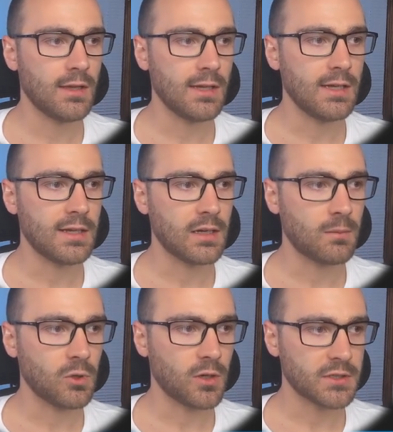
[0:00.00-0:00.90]
And
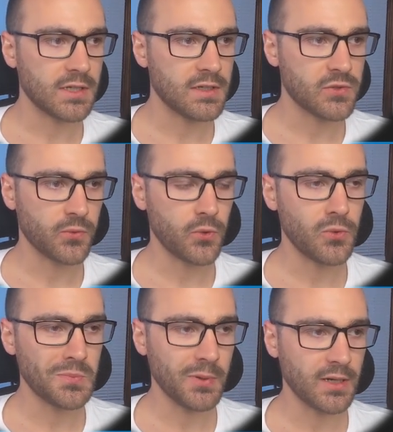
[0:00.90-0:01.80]
I'm logged in as
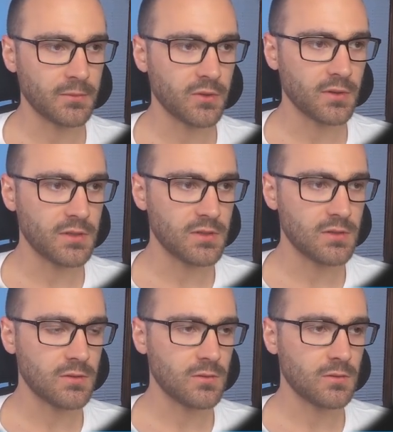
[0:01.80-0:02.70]
root, but I'm going
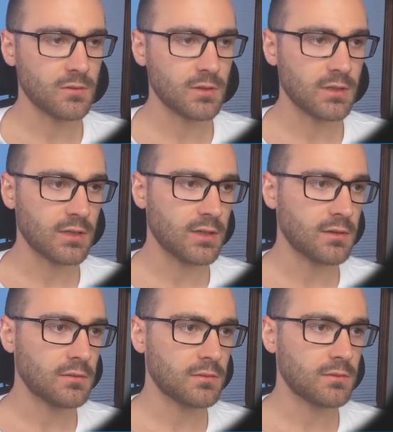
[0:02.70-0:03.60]
to
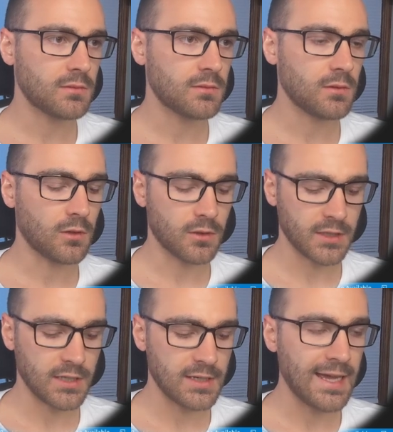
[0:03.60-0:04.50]

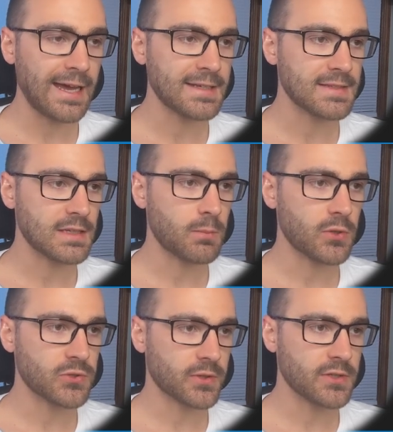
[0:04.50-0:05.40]
log in as the
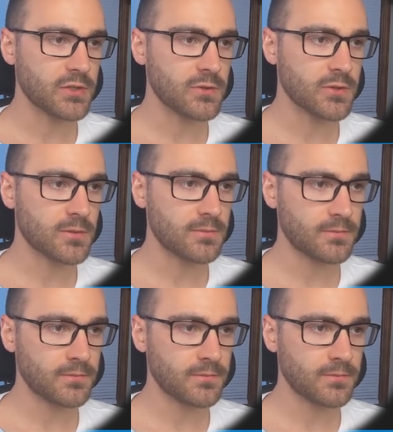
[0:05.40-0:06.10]
Postgres user.